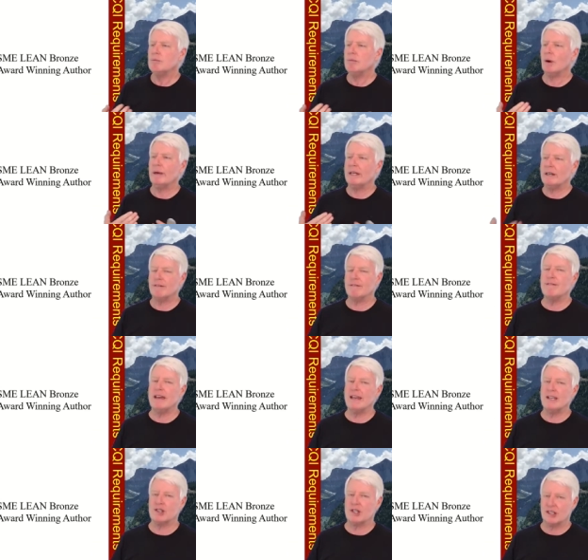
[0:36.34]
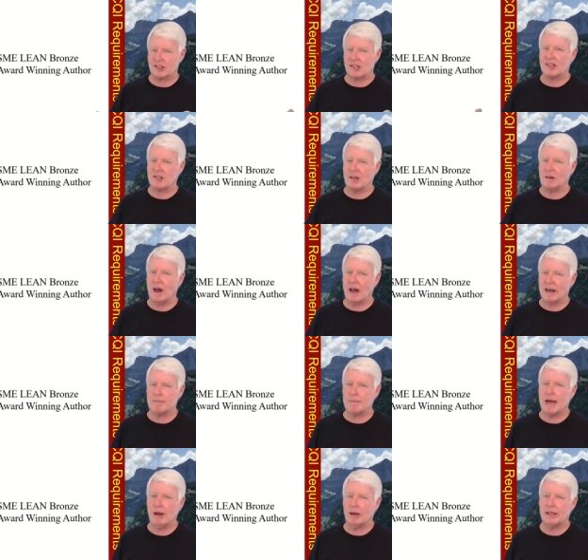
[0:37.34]
But when you're finished, it says a lot
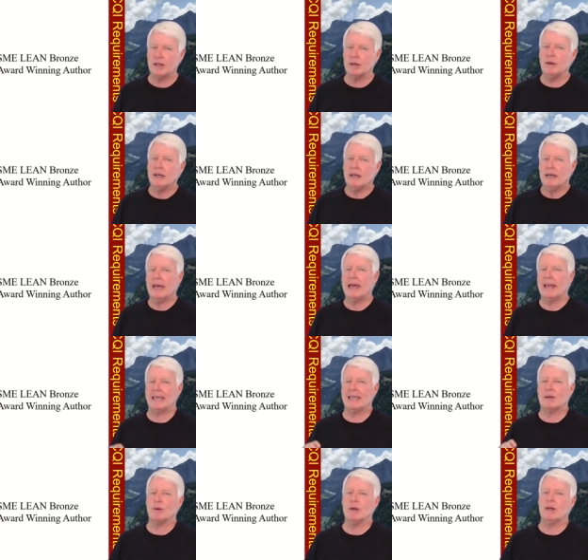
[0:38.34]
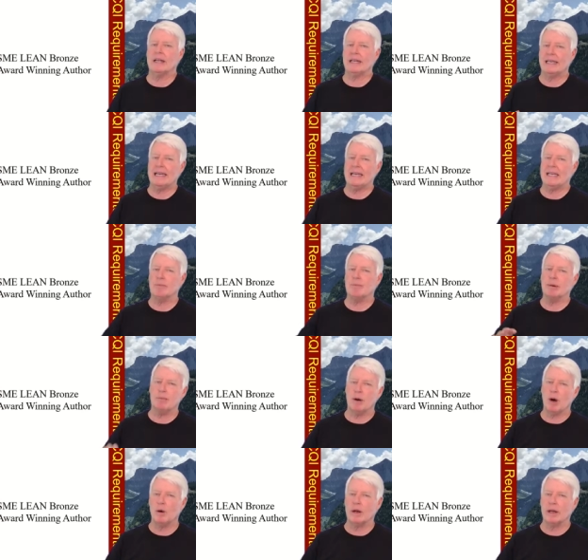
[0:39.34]
about you and it can really get you
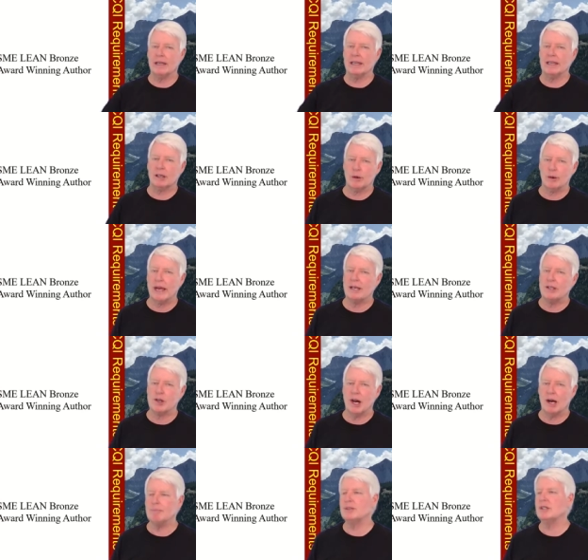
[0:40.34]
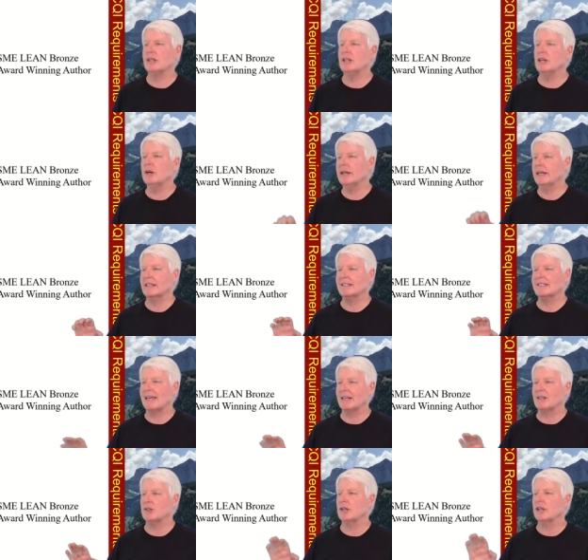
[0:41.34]
promoted and create job security,
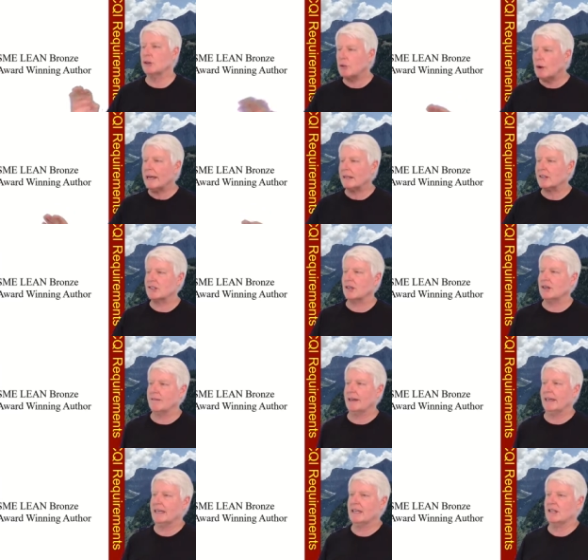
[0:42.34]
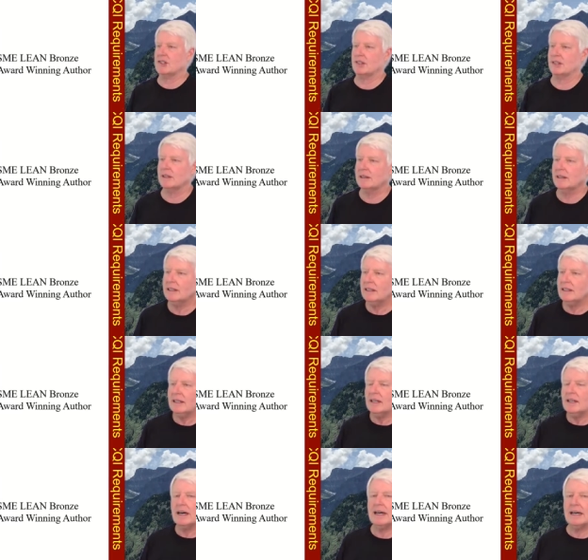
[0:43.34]
etc. Great certification.
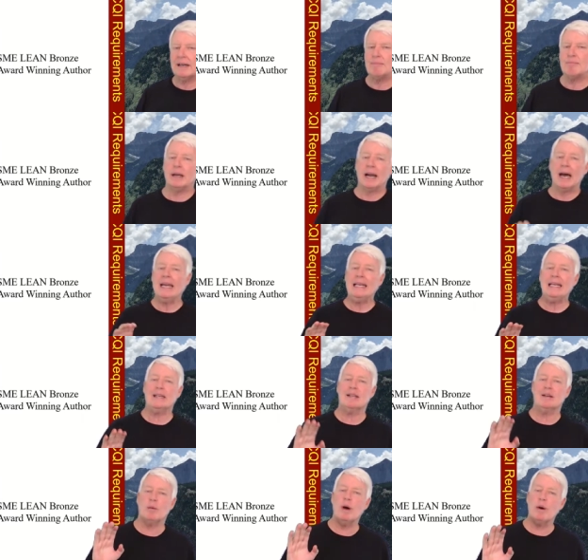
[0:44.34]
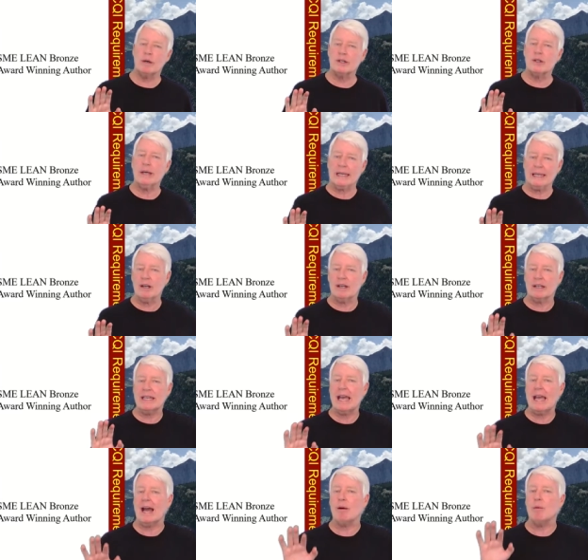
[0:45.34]
Uh, but I, what we're doing here
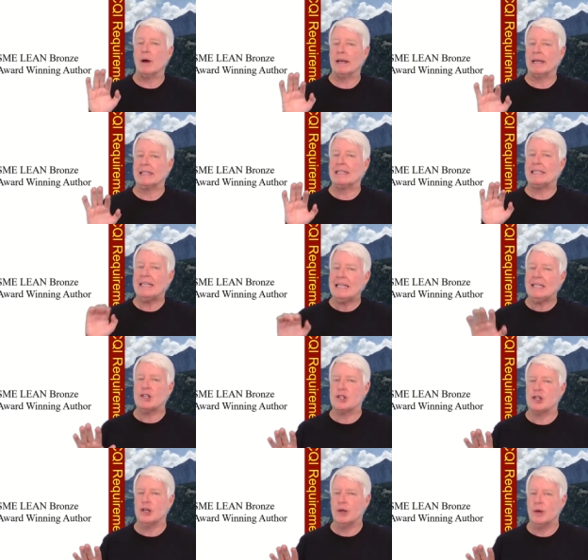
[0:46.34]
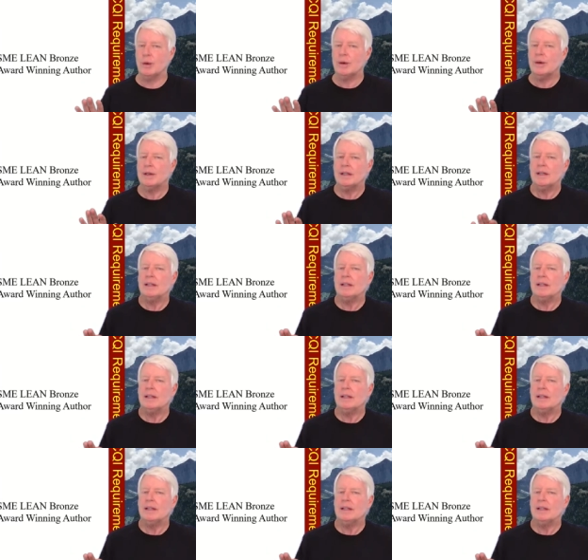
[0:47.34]
today, I want to teach you